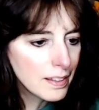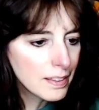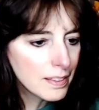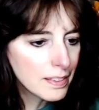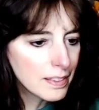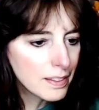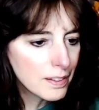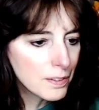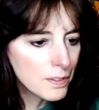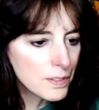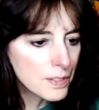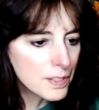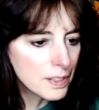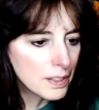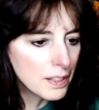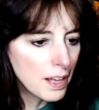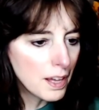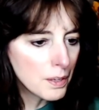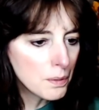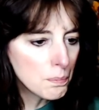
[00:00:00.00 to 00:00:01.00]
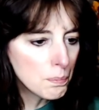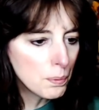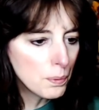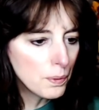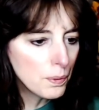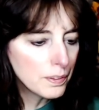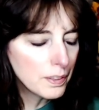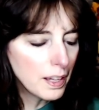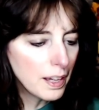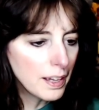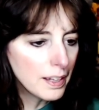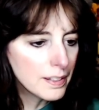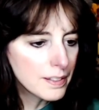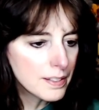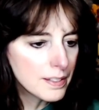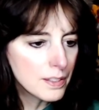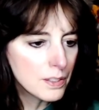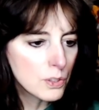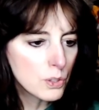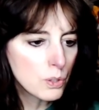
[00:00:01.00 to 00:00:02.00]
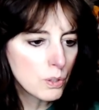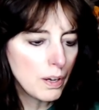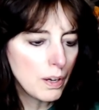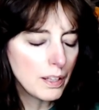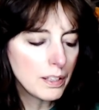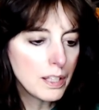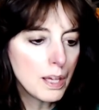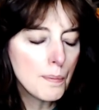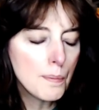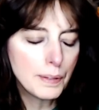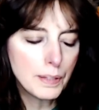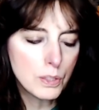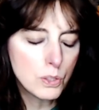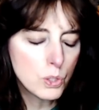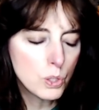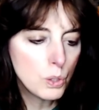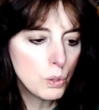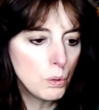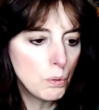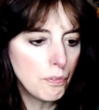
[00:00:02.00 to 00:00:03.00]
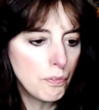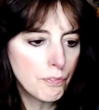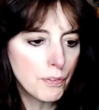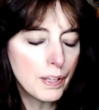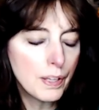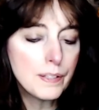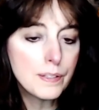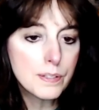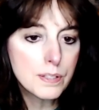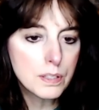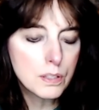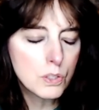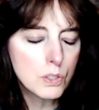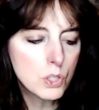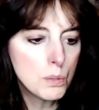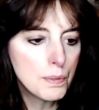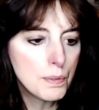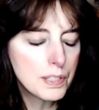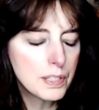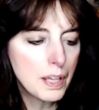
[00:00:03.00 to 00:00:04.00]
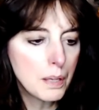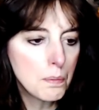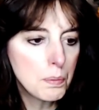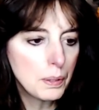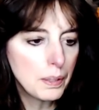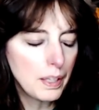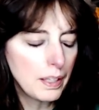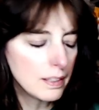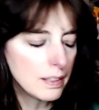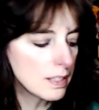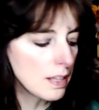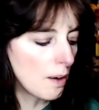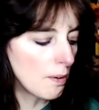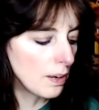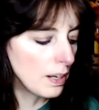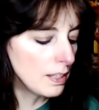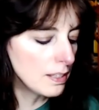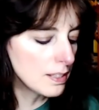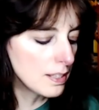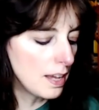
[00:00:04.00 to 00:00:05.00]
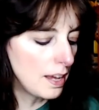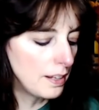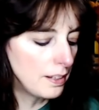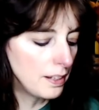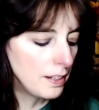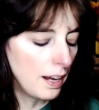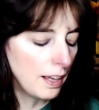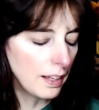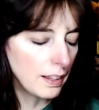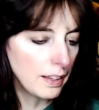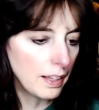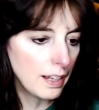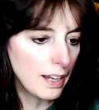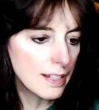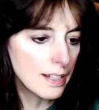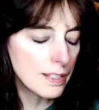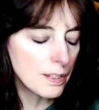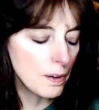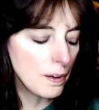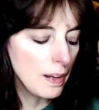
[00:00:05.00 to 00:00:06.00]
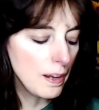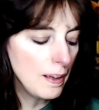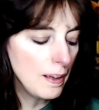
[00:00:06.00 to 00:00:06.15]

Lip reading: There's a lot of bald guys in this trial. Yeah, but the two friends look so much alike. But like Sari said, and I saw it,